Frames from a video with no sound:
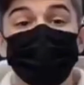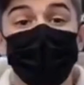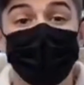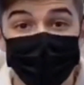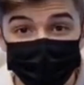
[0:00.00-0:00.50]

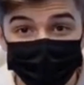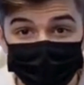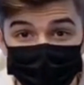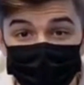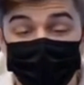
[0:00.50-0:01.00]
Sound
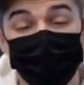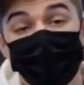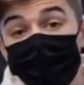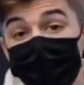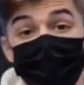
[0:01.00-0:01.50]
does as much
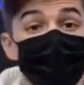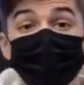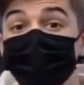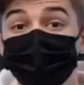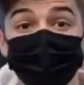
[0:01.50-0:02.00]
work as
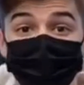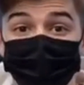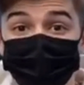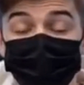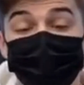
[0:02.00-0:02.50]

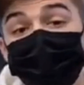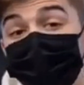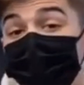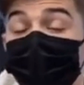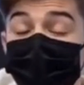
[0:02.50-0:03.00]
visuals when it
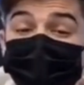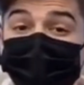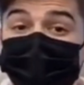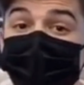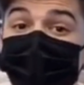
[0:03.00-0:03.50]
comes to
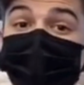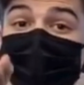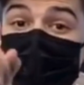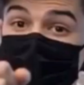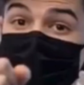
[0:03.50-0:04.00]
feeling
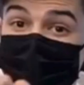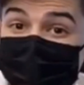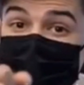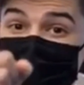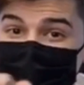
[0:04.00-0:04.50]
cinematic.
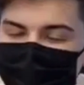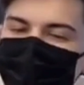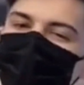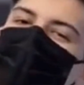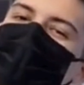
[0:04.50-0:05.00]

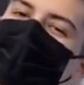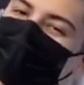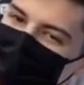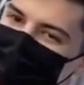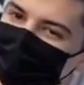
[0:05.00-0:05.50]
Some AI